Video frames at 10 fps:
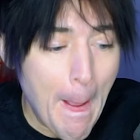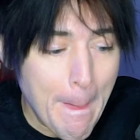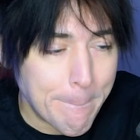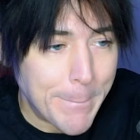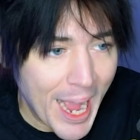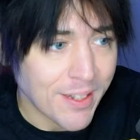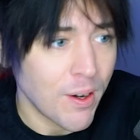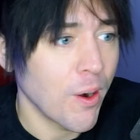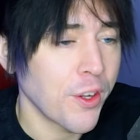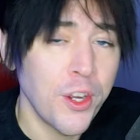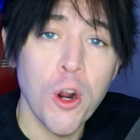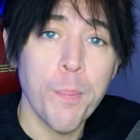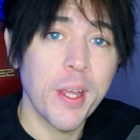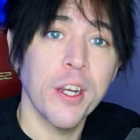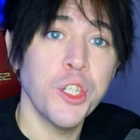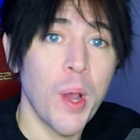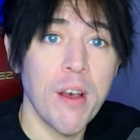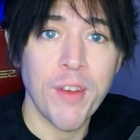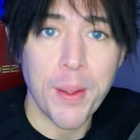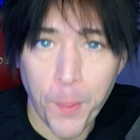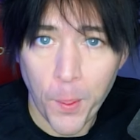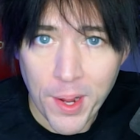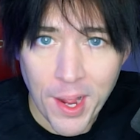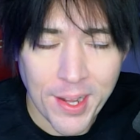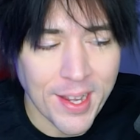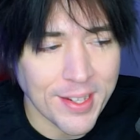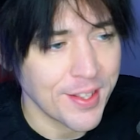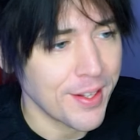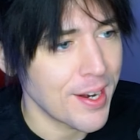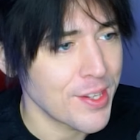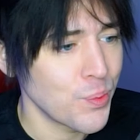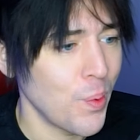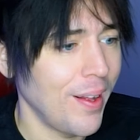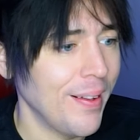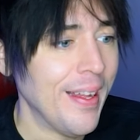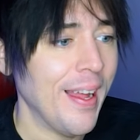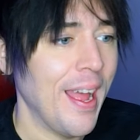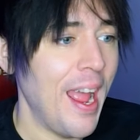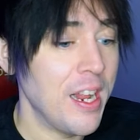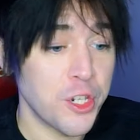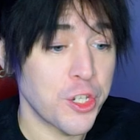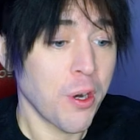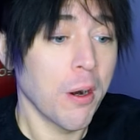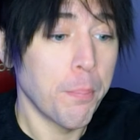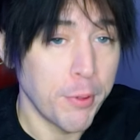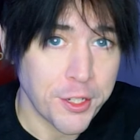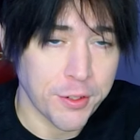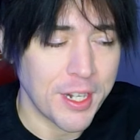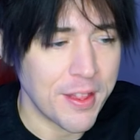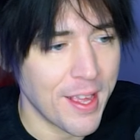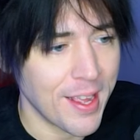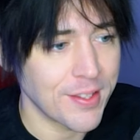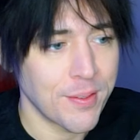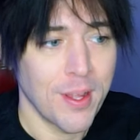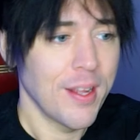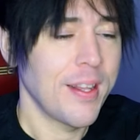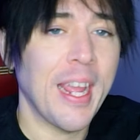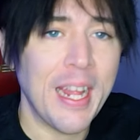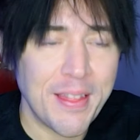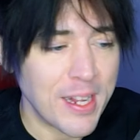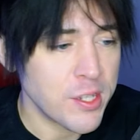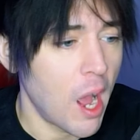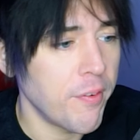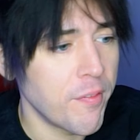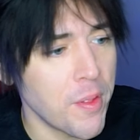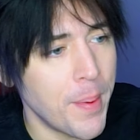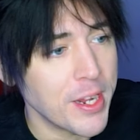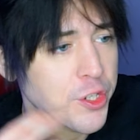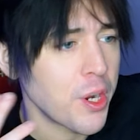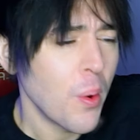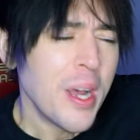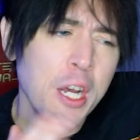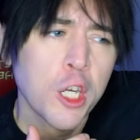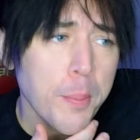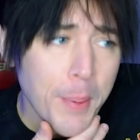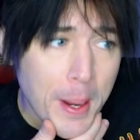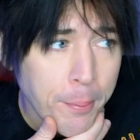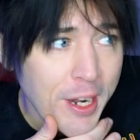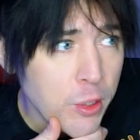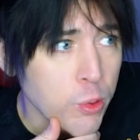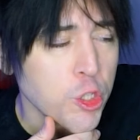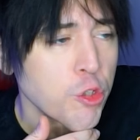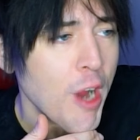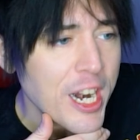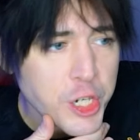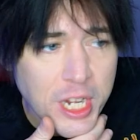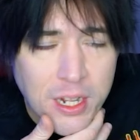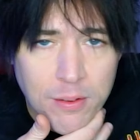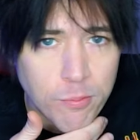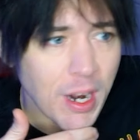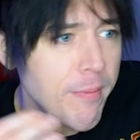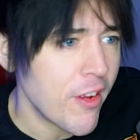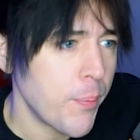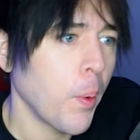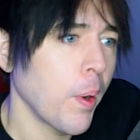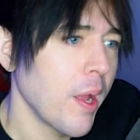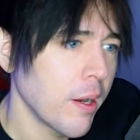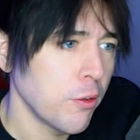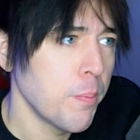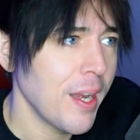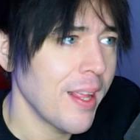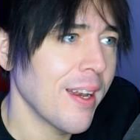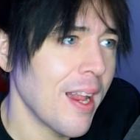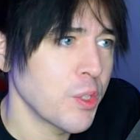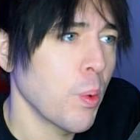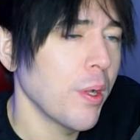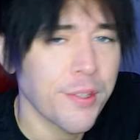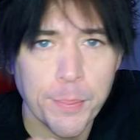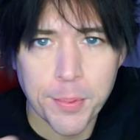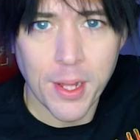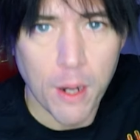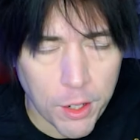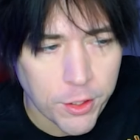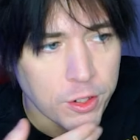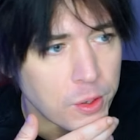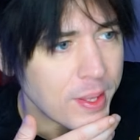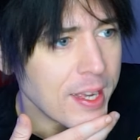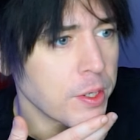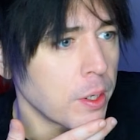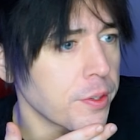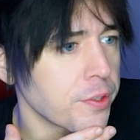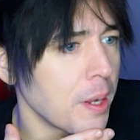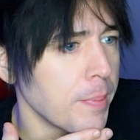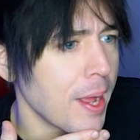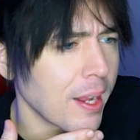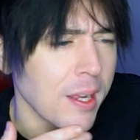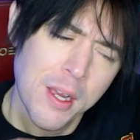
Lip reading: back to Articuno because you have Vaporeon EX in there as well, and just start blizzarding things, taking things off of the bench. So could be a pretty cool strategy, right? Vaporeon, Luminion, as well as something like Articuno EX all in the same deck.